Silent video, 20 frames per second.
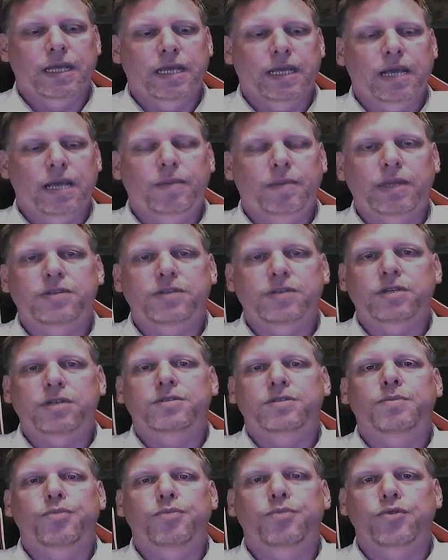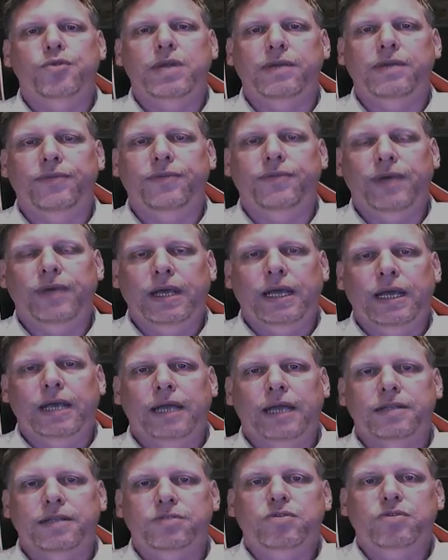but it's just a brief
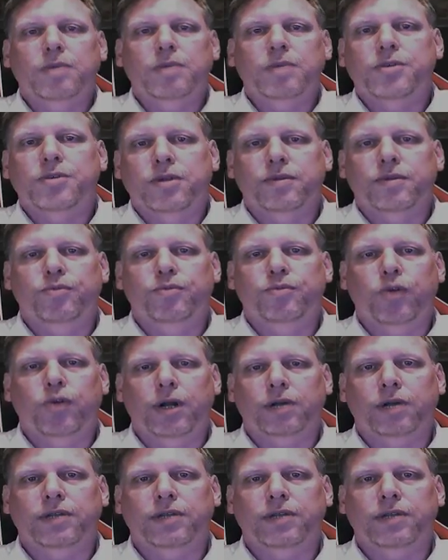description of the product,